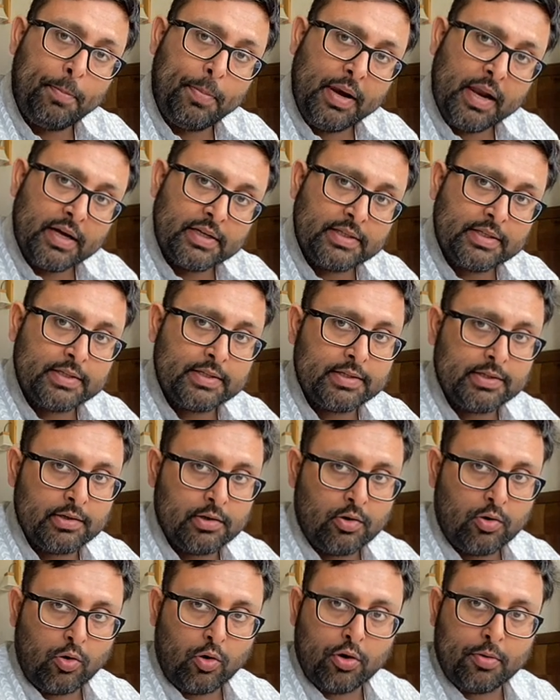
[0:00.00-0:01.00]
plus
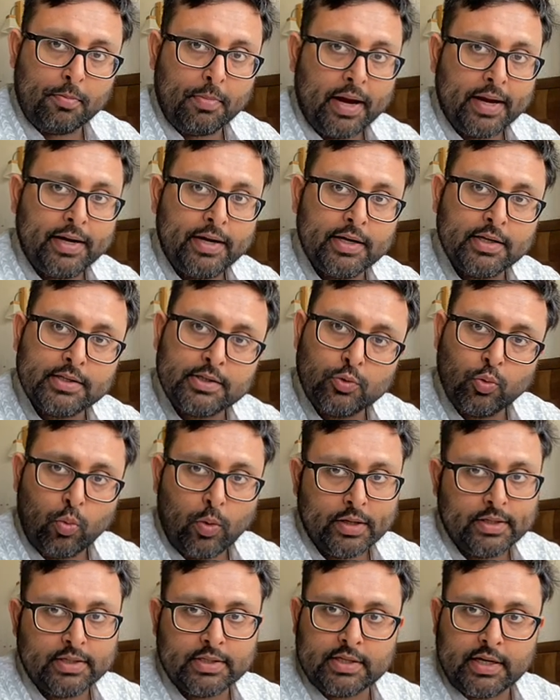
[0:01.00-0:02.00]
or minus
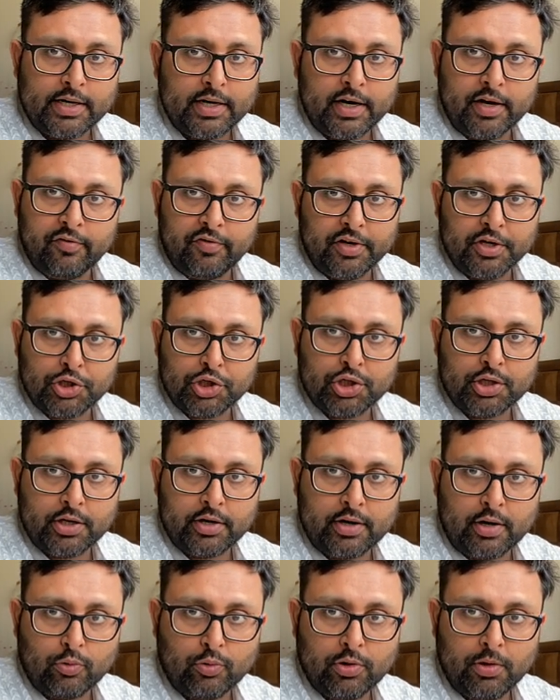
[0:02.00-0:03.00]
one standard deviation
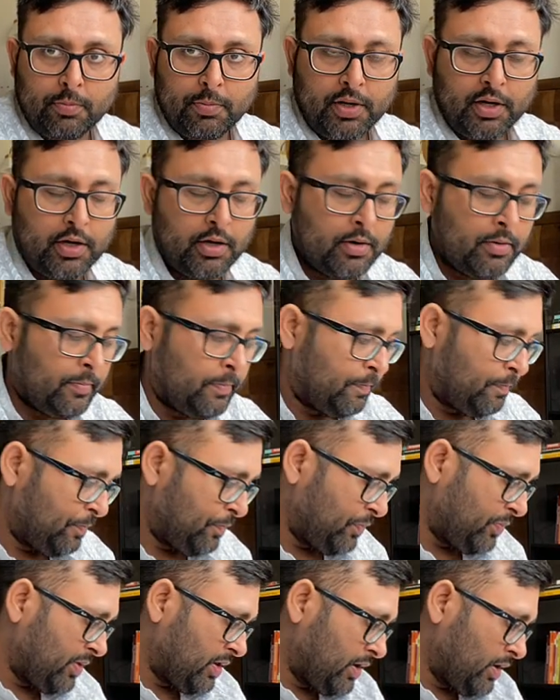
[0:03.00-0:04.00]
around the mean,
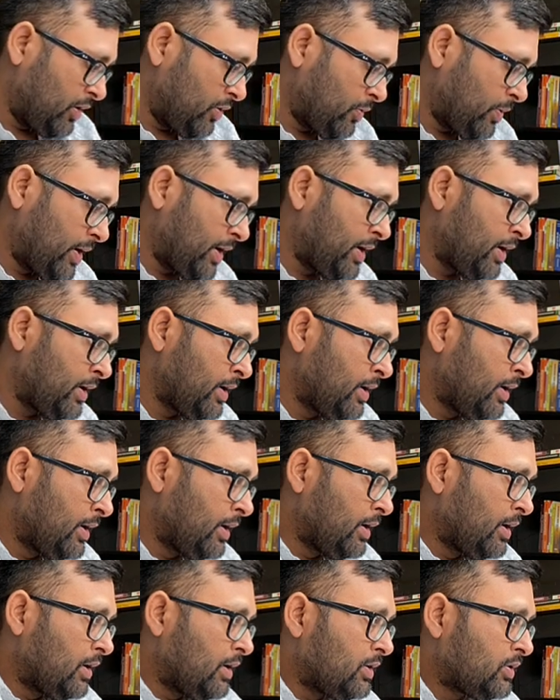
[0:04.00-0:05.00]
right?
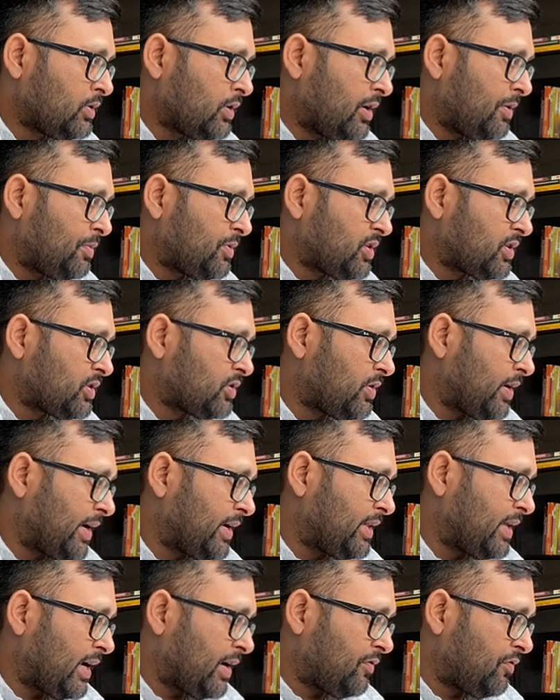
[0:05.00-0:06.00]
So let me just
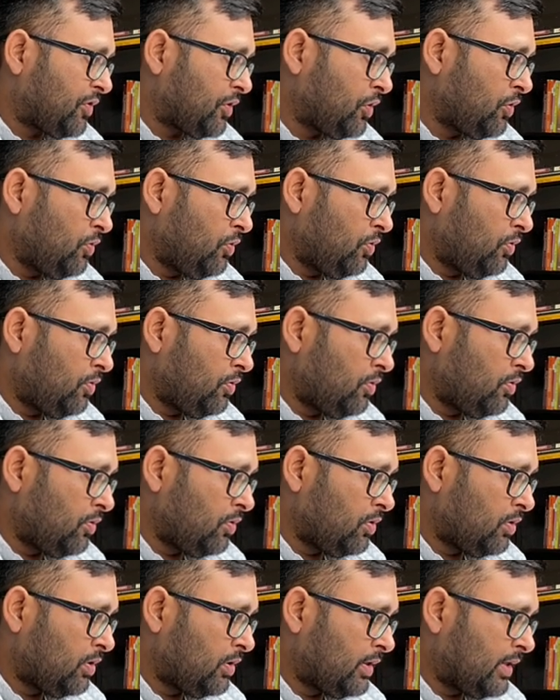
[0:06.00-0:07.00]
write that for you.
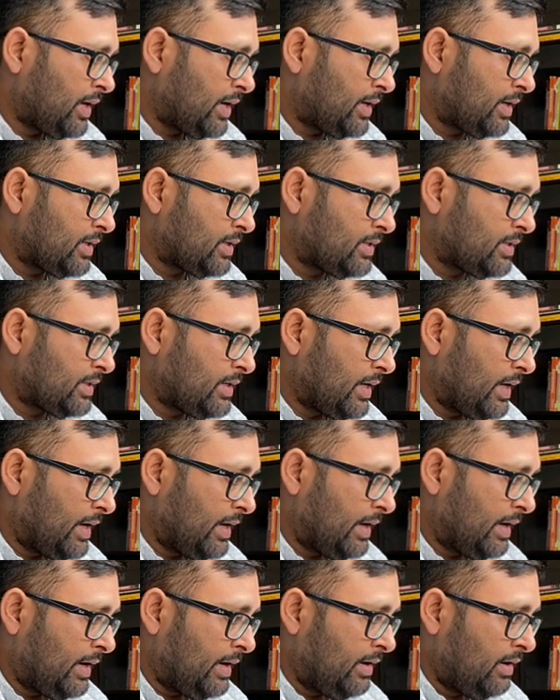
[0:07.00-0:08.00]
That is,
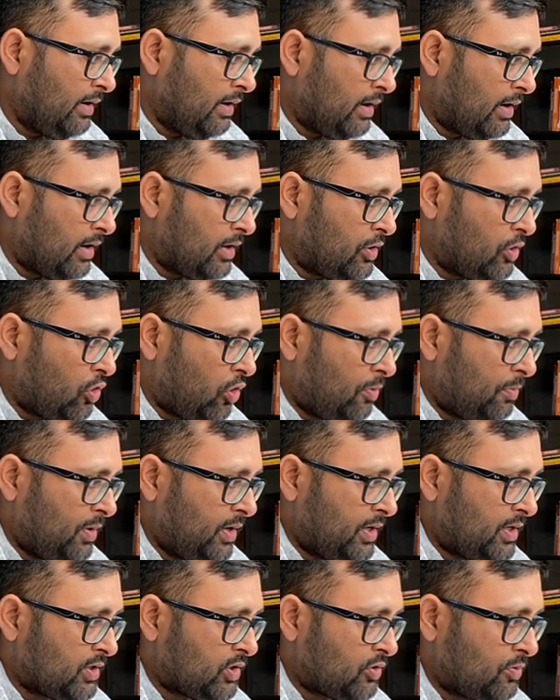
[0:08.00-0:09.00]
in a normal
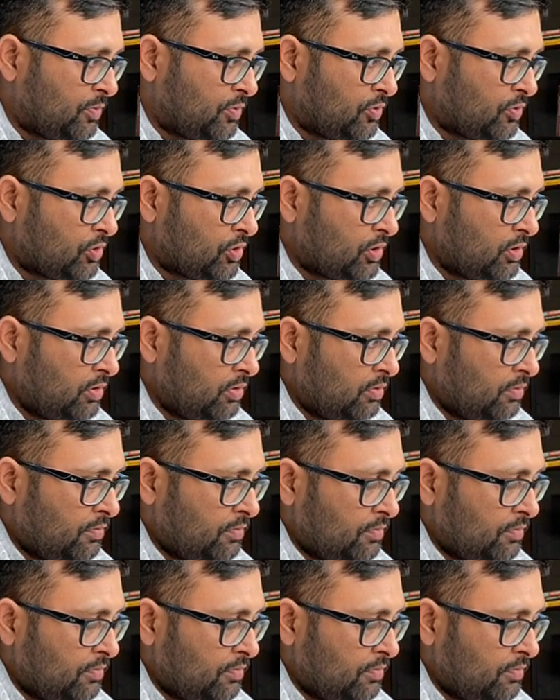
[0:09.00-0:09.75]
distribution,